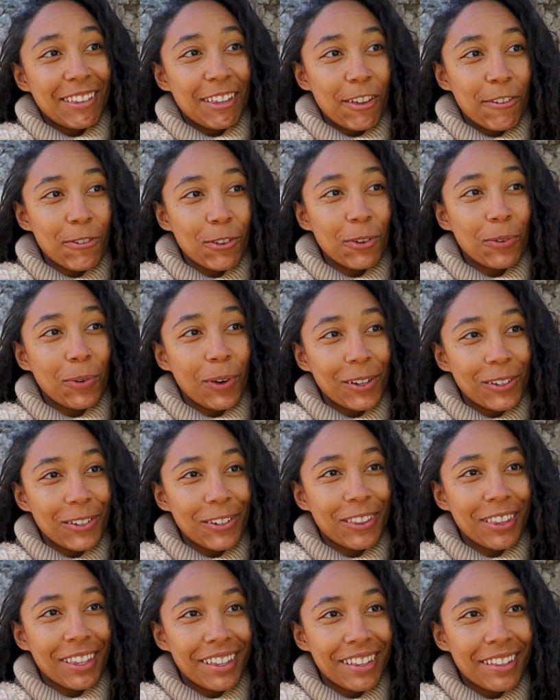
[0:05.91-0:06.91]
if you're
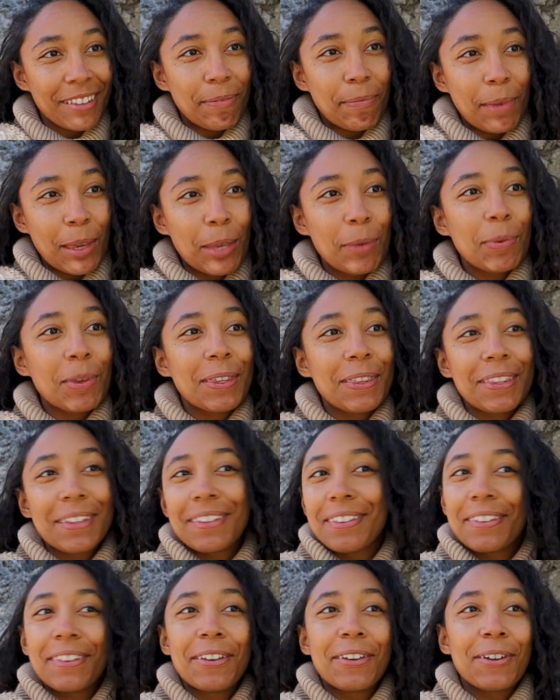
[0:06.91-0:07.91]
watching this, maybe
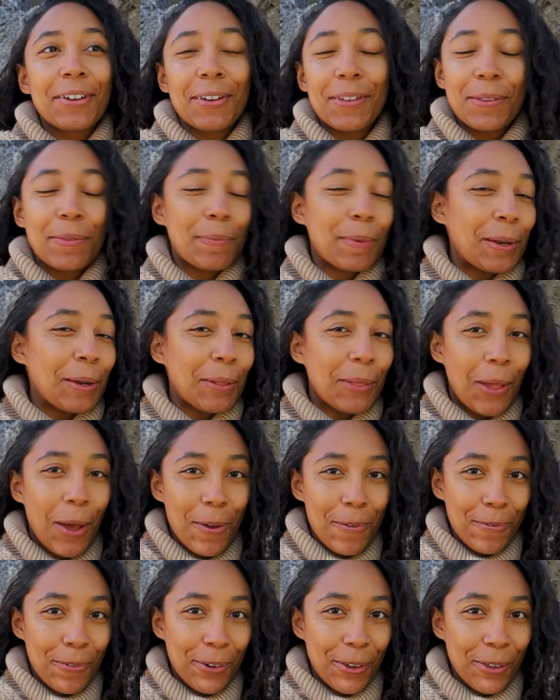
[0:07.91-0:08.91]
this year has been a
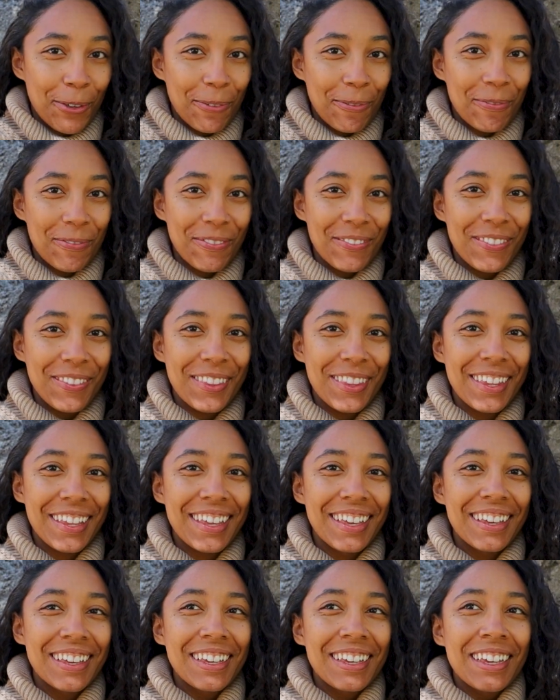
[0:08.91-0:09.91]
lot for you.
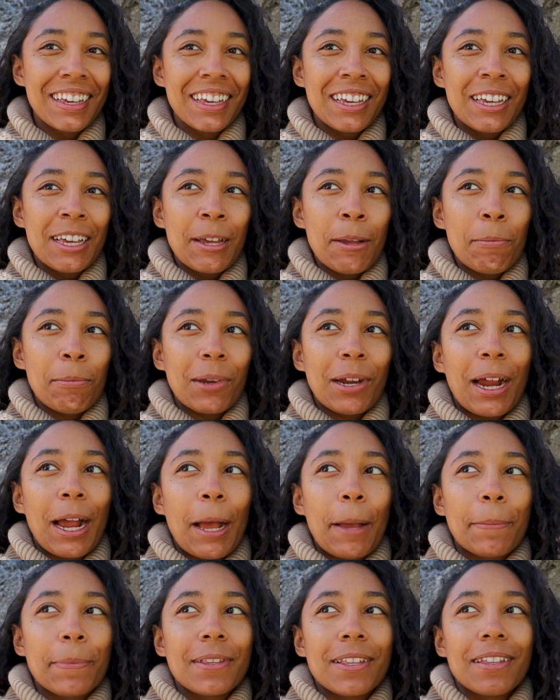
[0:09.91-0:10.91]

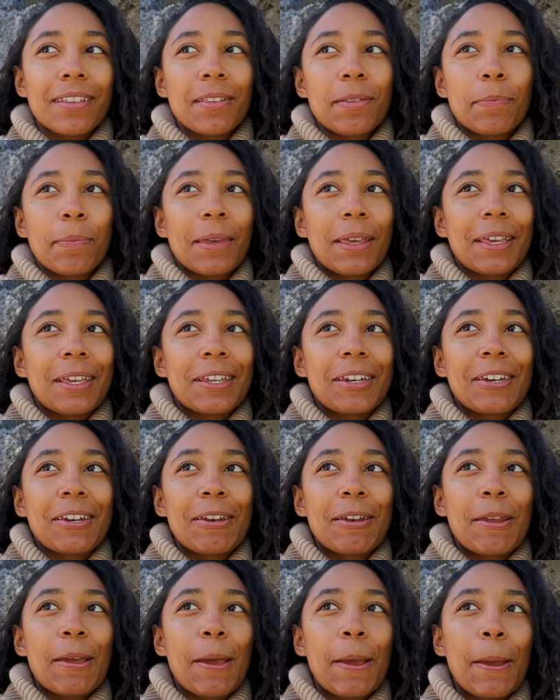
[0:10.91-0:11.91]
Perhaps it's
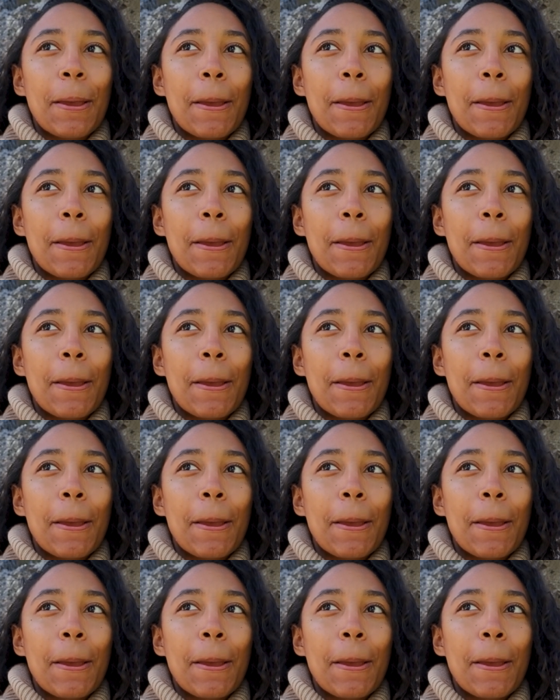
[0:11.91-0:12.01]
been